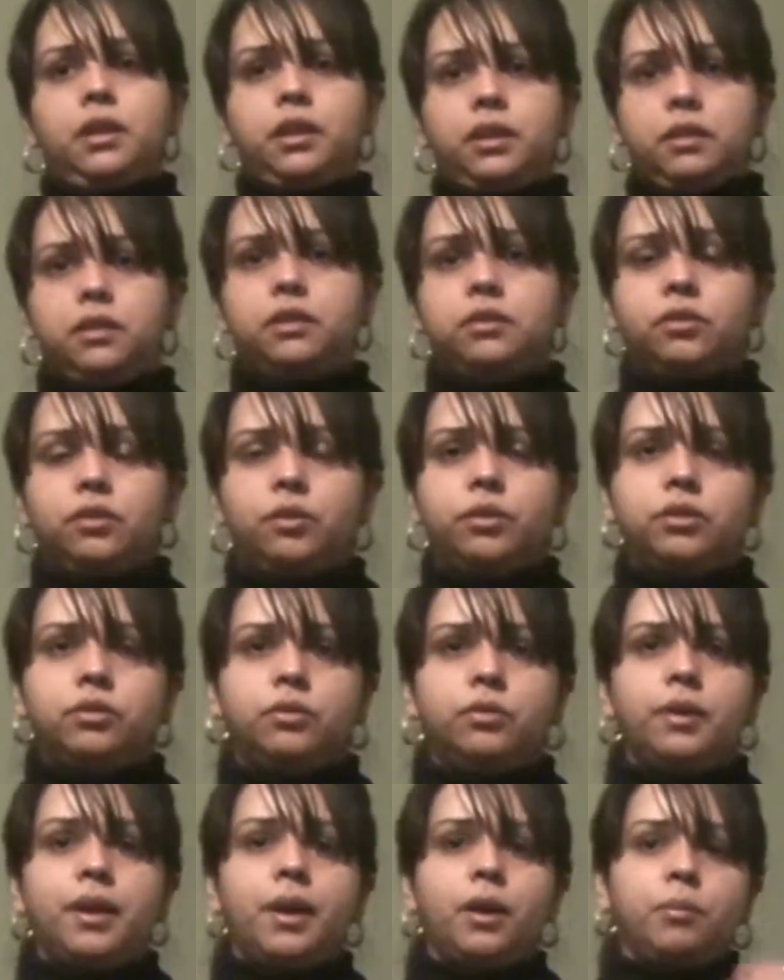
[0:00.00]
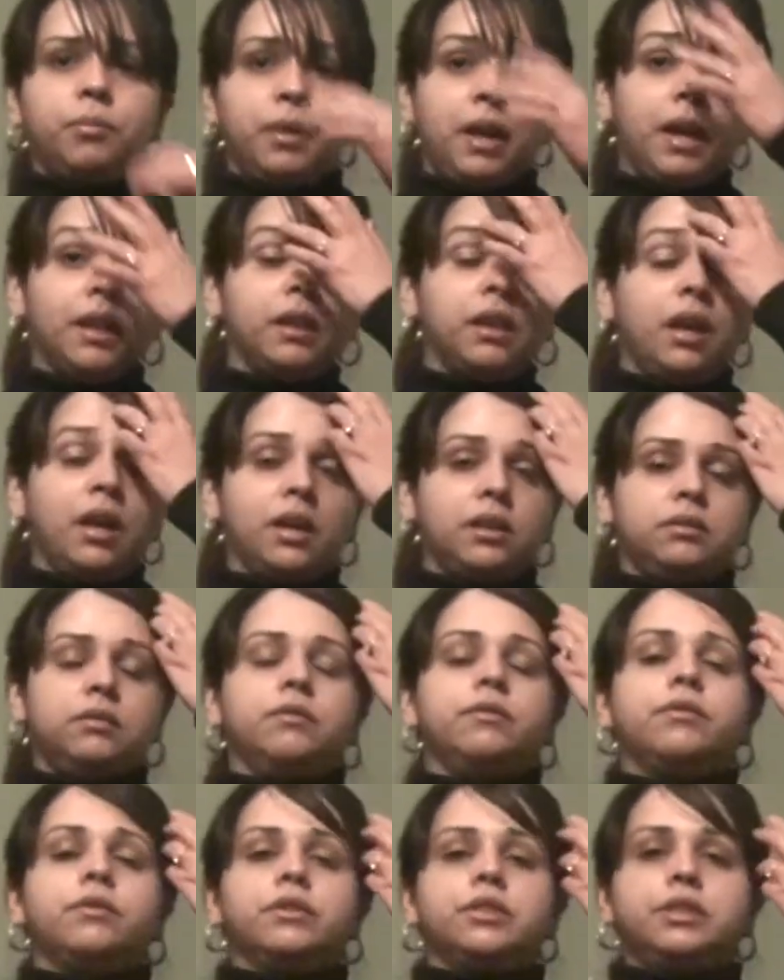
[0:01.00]
and it's going to help a lot
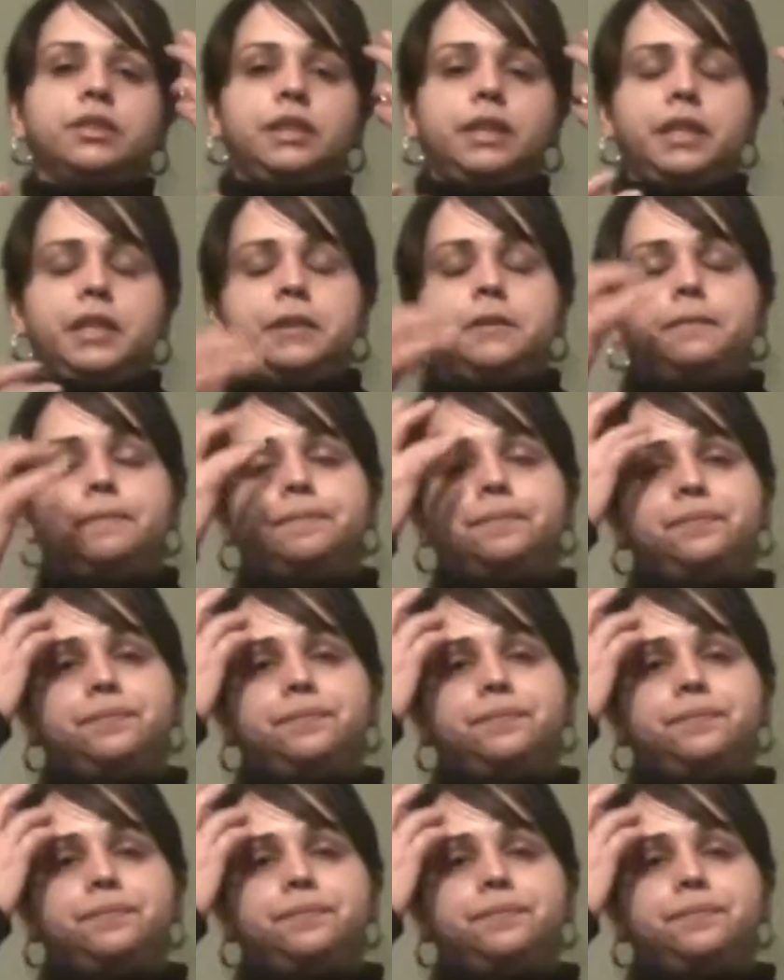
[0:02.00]
for singing.